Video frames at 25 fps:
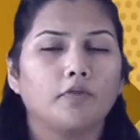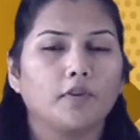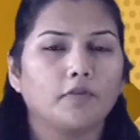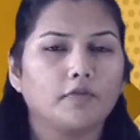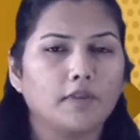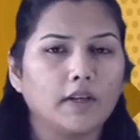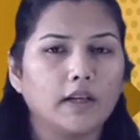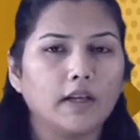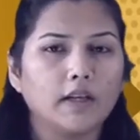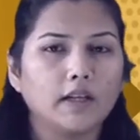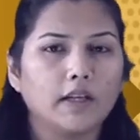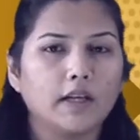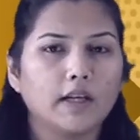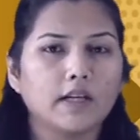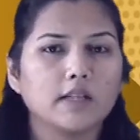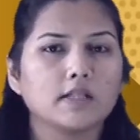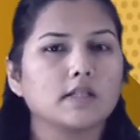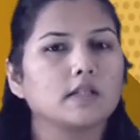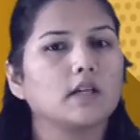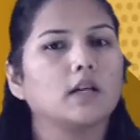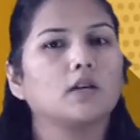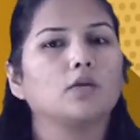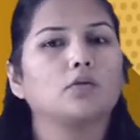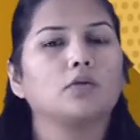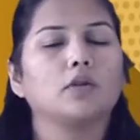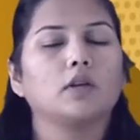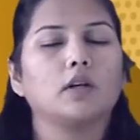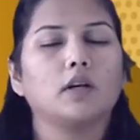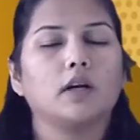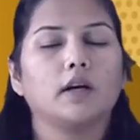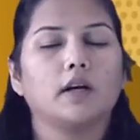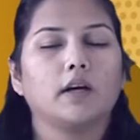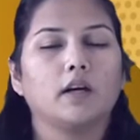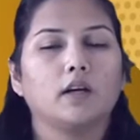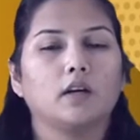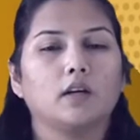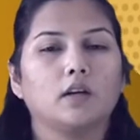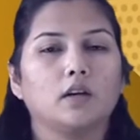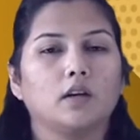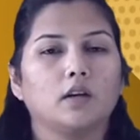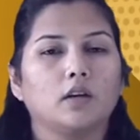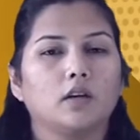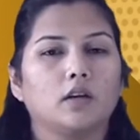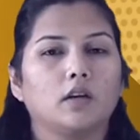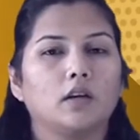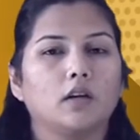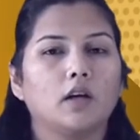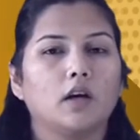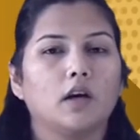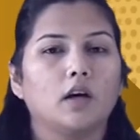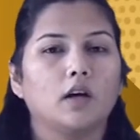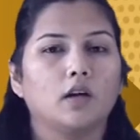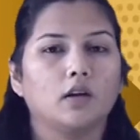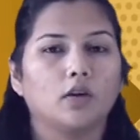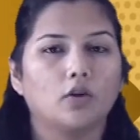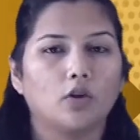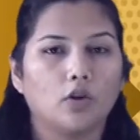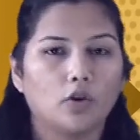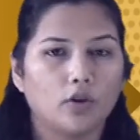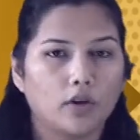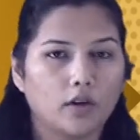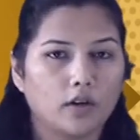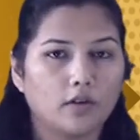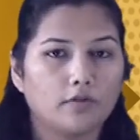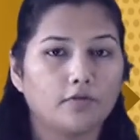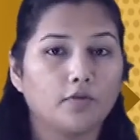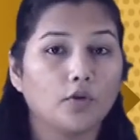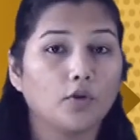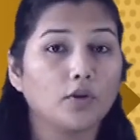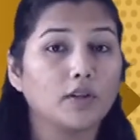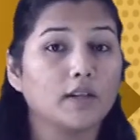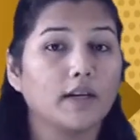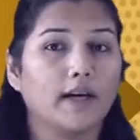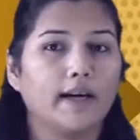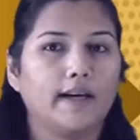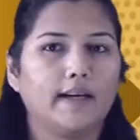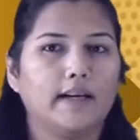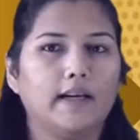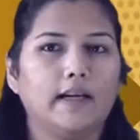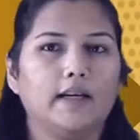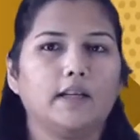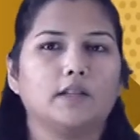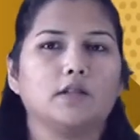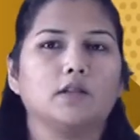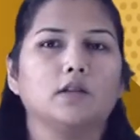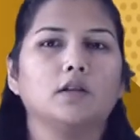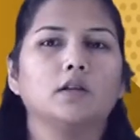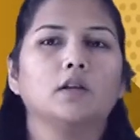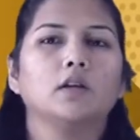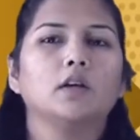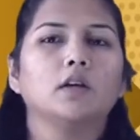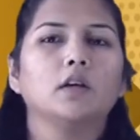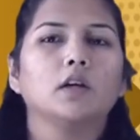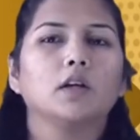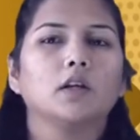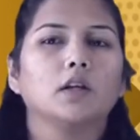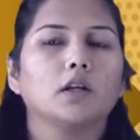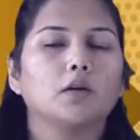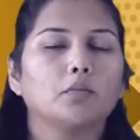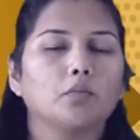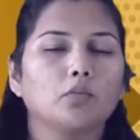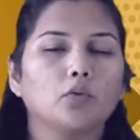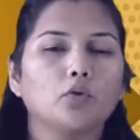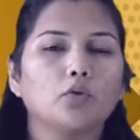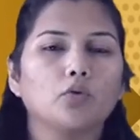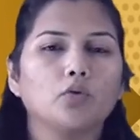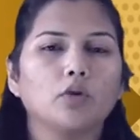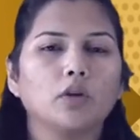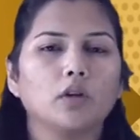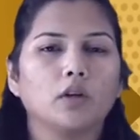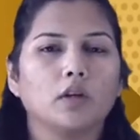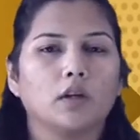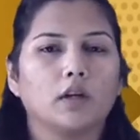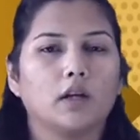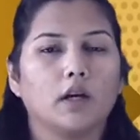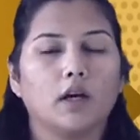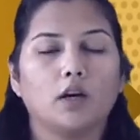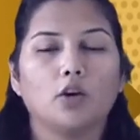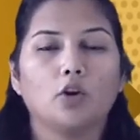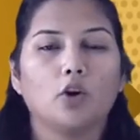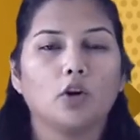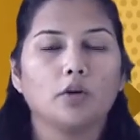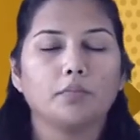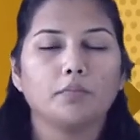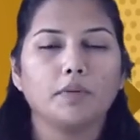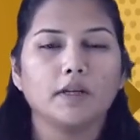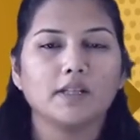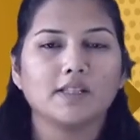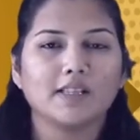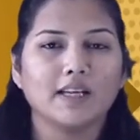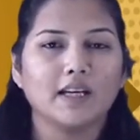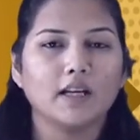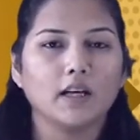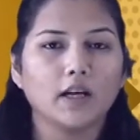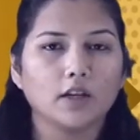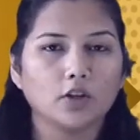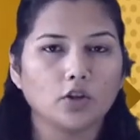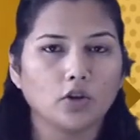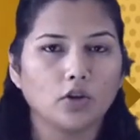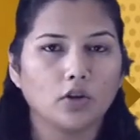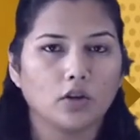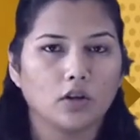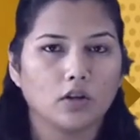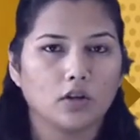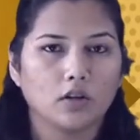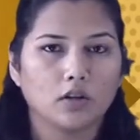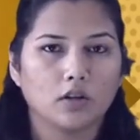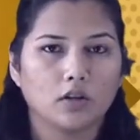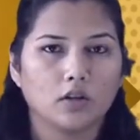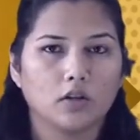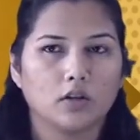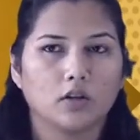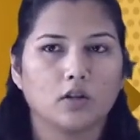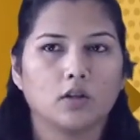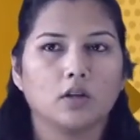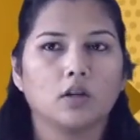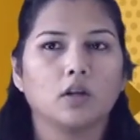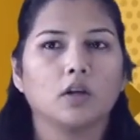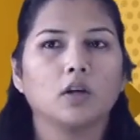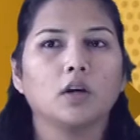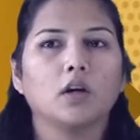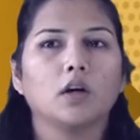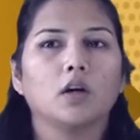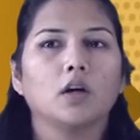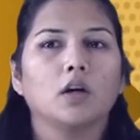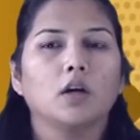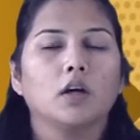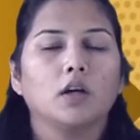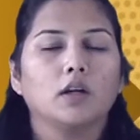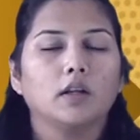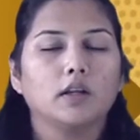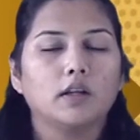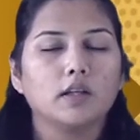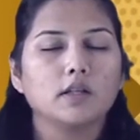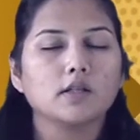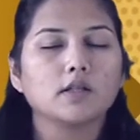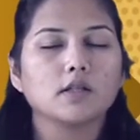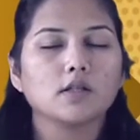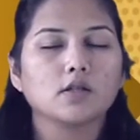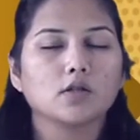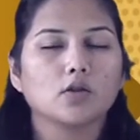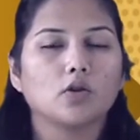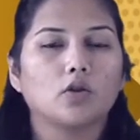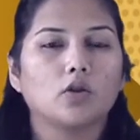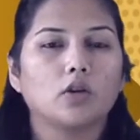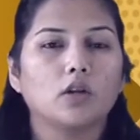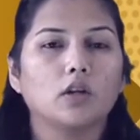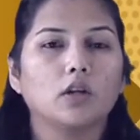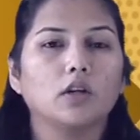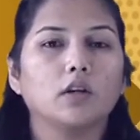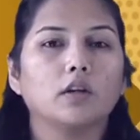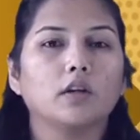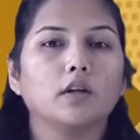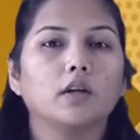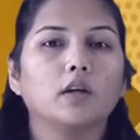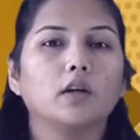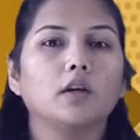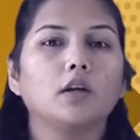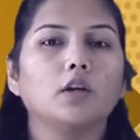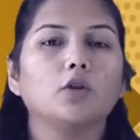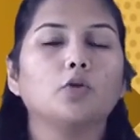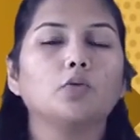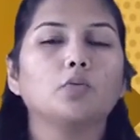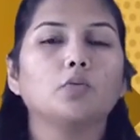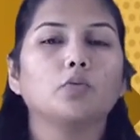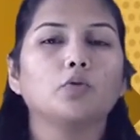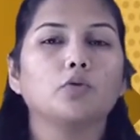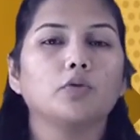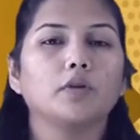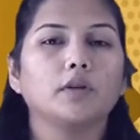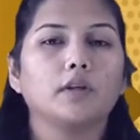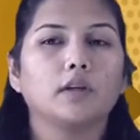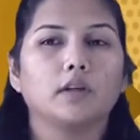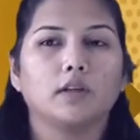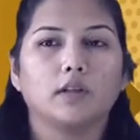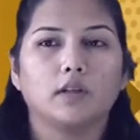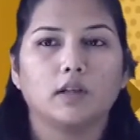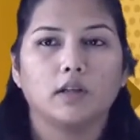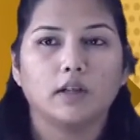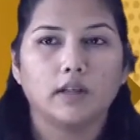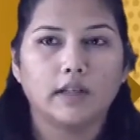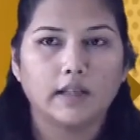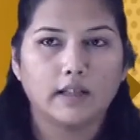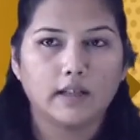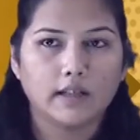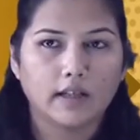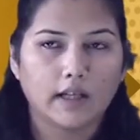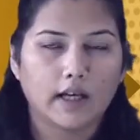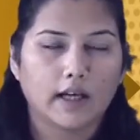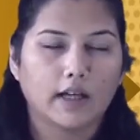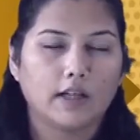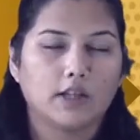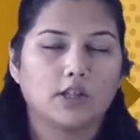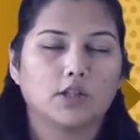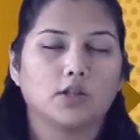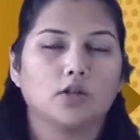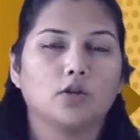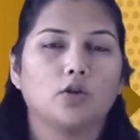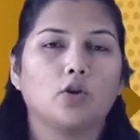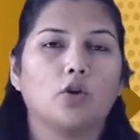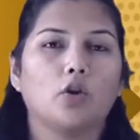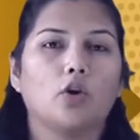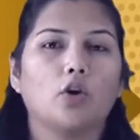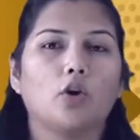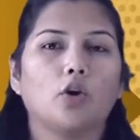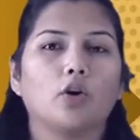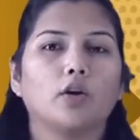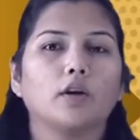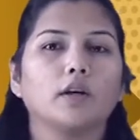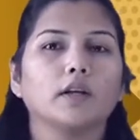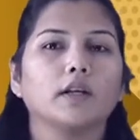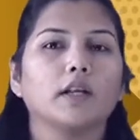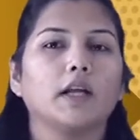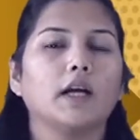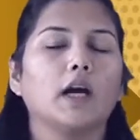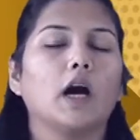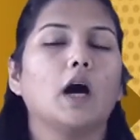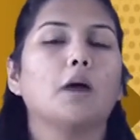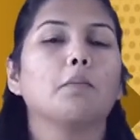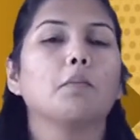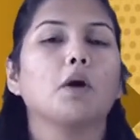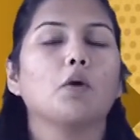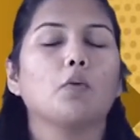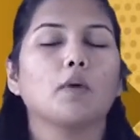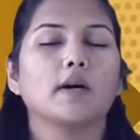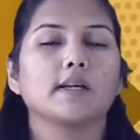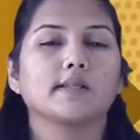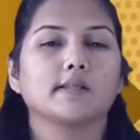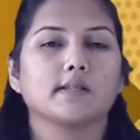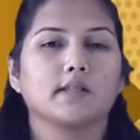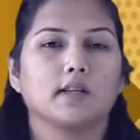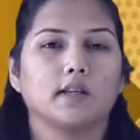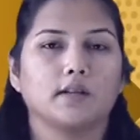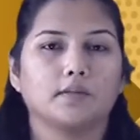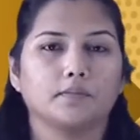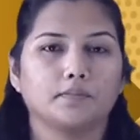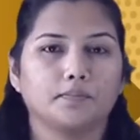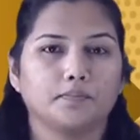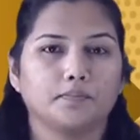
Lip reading: 15 days down the line or a fortnight later, the moon cannot be seen at all. This is called the new moon night or the Amavasya.